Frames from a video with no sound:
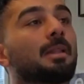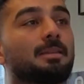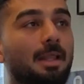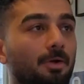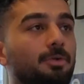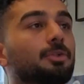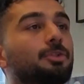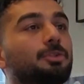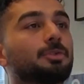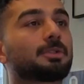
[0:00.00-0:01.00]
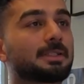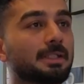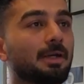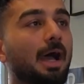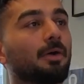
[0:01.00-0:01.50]
Now you should
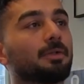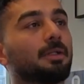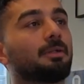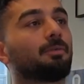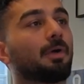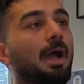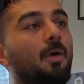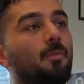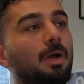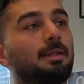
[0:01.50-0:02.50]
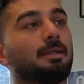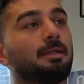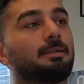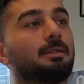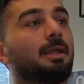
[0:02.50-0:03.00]
see how well
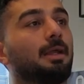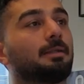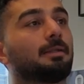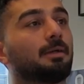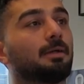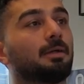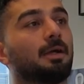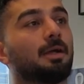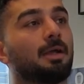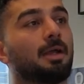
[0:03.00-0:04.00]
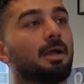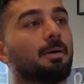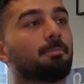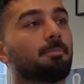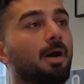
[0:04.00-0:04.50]
they did
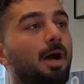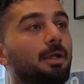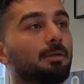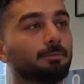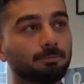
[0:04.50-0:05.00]
by